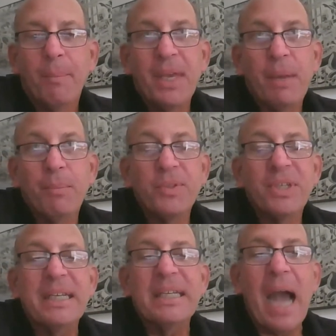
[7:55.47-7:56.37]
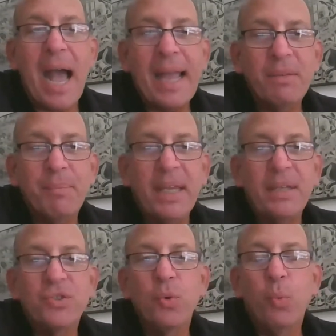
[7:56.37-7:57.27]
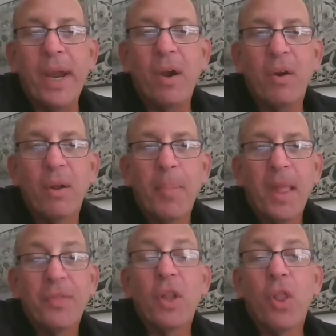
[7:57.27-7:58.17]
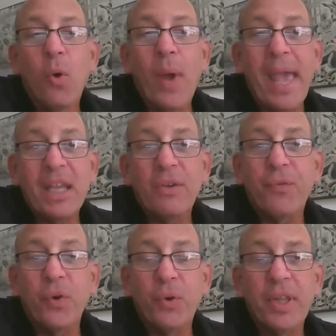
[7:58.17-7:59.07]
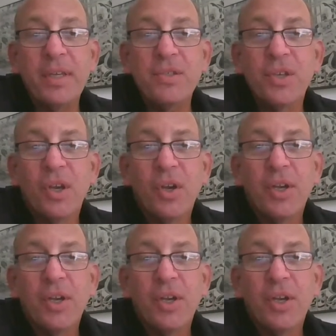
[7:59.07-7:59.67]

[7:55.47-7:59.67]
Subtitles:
be able to guide me to where the low-hanging fruit is,